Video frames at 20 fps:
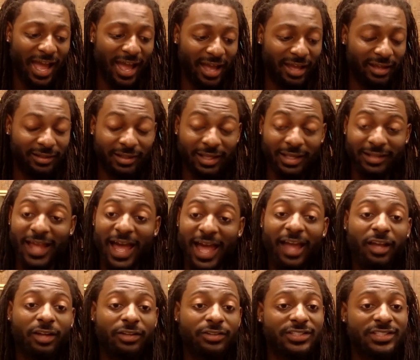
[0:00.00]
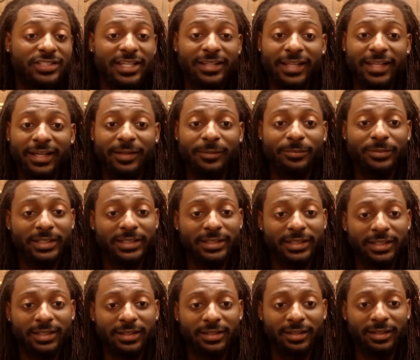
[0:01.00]
And I understand that completely.
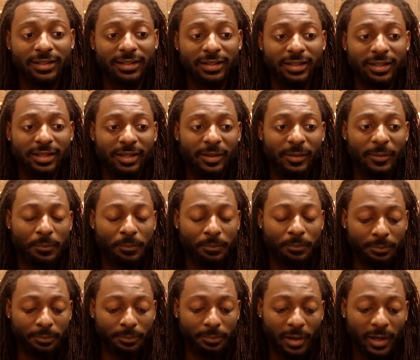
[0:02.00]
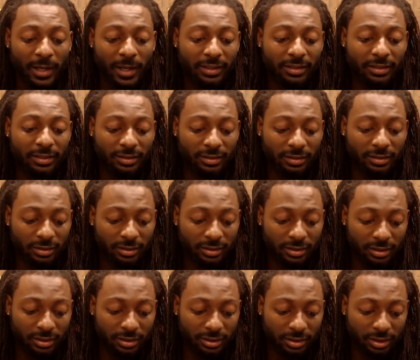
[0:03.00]
But
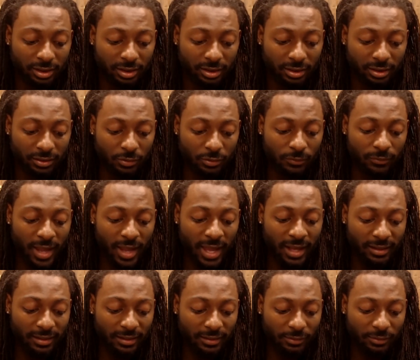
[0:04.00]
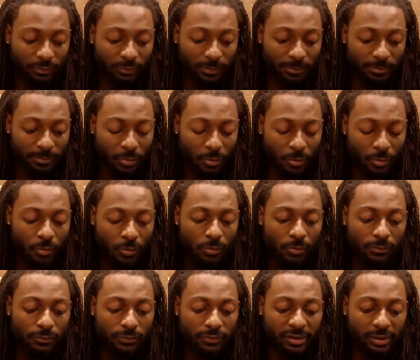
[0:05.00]
you've got to
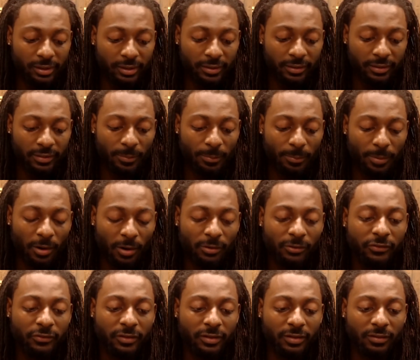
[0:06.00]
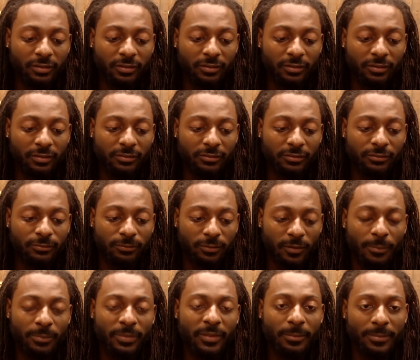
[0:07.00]
remove the person
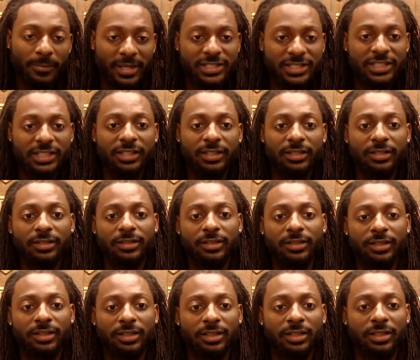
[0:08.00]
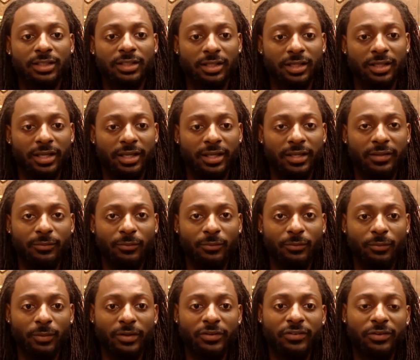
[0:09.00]
from the mission. And
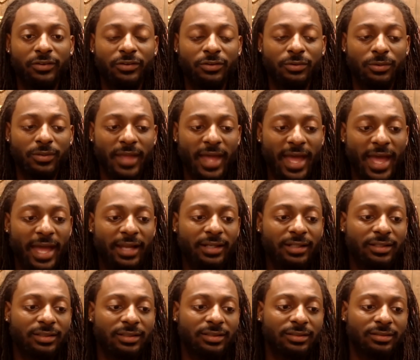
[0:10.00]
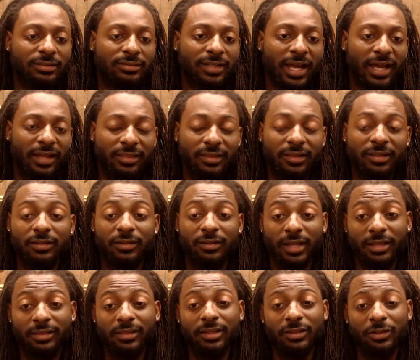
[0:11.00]
once you do that, I think
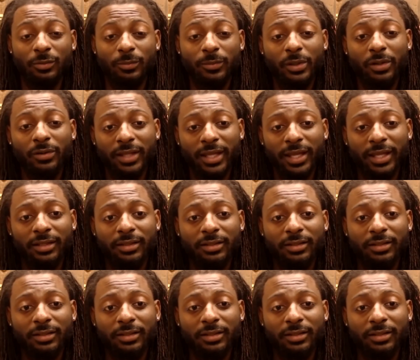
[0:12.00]
you'll be okay.